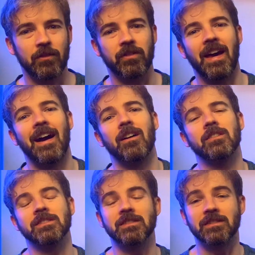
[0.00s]
now.
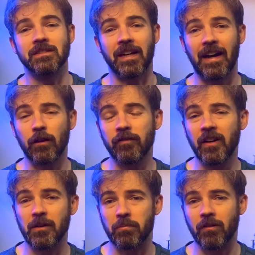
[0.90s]
The
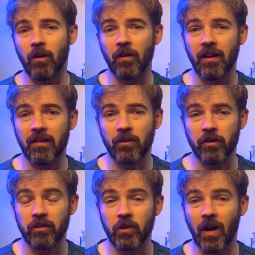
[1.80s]
Calcfeeder Pro has got
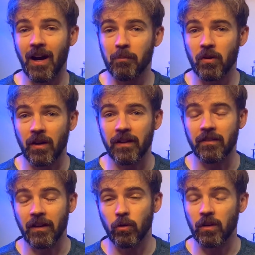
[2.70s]
a new upgrade.
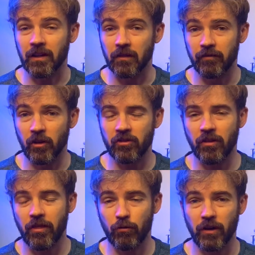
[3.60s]
They're calling it the version
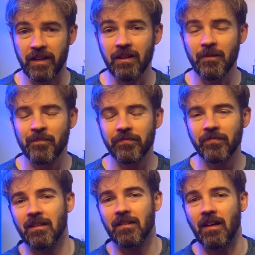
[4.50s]
3.
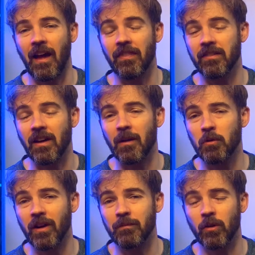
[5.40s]
And this
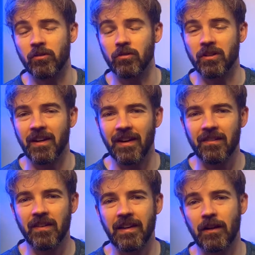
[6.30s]
upgrade module
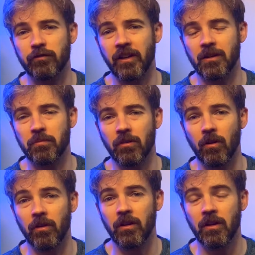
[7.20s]
connects the Calcfeeder
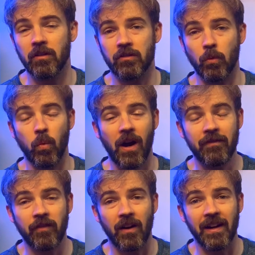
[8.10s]
Pro to
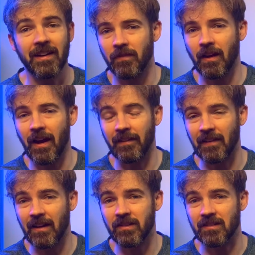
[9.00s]
Wi-Fi and
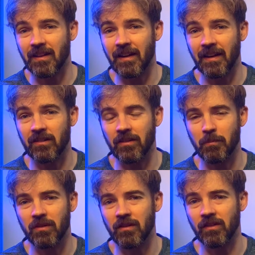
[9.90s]
allows it to connect to the
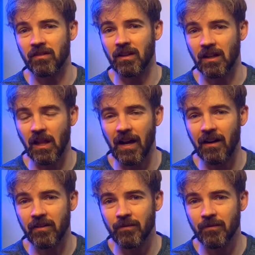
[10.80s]
Pacific Sun cloud.